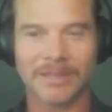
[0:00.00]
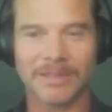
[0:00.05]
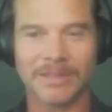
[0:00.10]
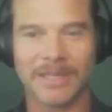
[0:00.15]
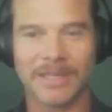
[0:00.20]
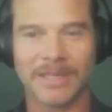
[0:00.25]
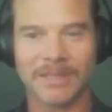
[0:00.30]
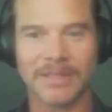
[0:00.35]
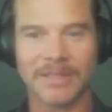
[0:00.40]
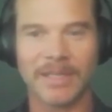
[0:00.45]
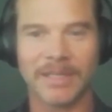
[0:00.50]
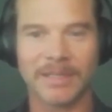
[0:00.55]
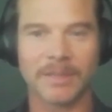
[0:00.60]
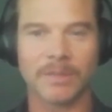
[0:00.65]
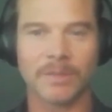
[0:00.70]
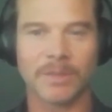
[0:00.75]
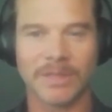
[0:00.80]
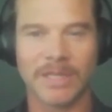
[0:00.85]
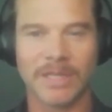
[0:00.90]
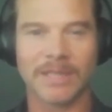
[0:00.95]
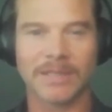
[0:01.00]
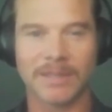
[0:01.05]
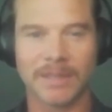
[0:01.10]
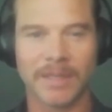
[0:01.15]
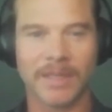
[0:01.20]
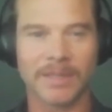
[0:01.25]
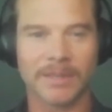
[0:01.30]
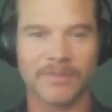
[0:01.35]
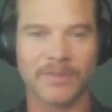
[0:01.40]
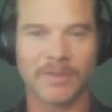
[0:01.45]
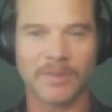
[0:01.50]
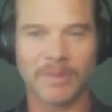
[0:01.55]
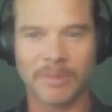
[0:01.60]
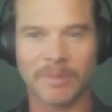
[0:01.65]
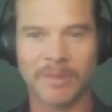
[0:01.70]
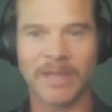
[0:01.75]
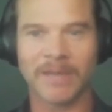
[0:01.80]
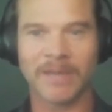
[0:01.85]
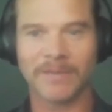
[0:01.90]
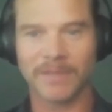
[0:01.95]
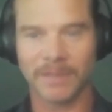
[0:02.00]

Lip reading: get a taste of what that's like from above,